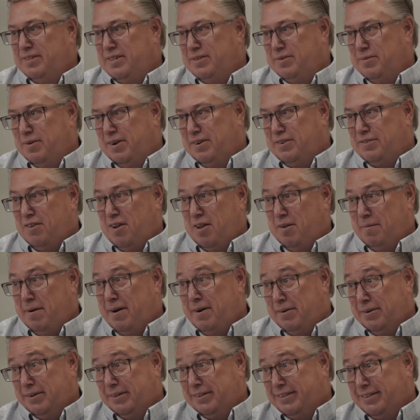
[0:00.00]
that's what it's all
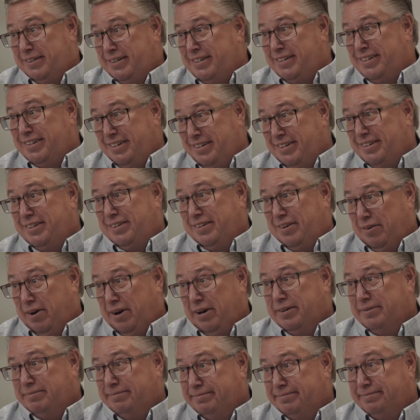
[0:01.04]
about,
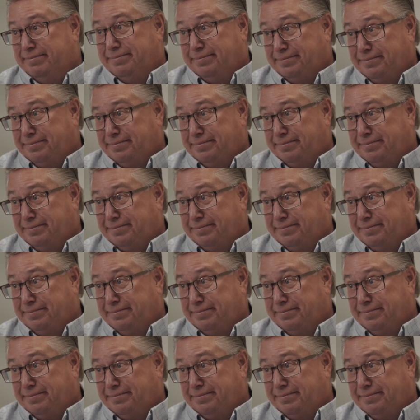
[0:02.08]
right?